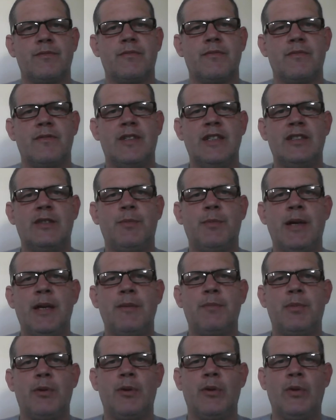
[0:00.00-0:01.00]
These
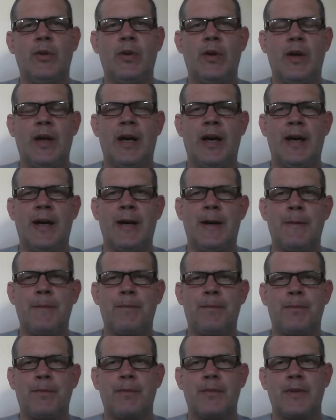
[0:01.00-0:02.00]
people
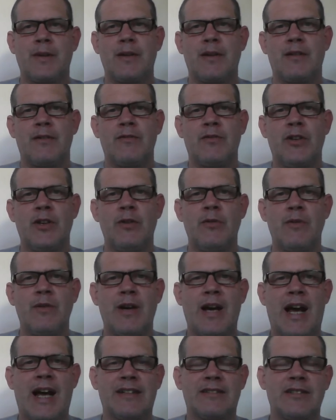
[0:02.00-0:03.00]

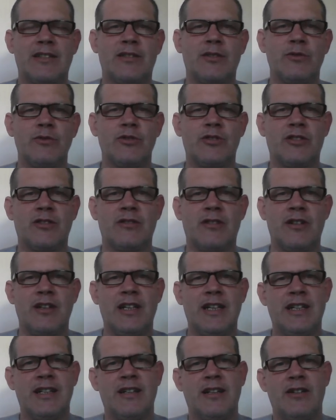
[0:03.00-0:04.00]
view agriculture
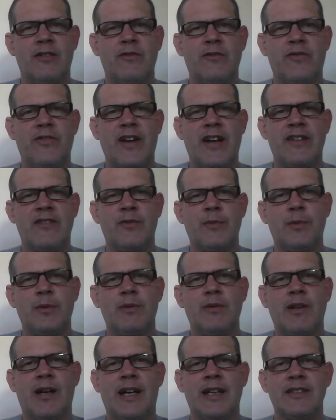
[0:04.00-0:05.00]
in an unfavourable
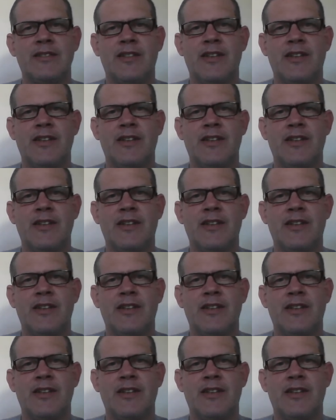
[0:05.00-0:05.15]
light.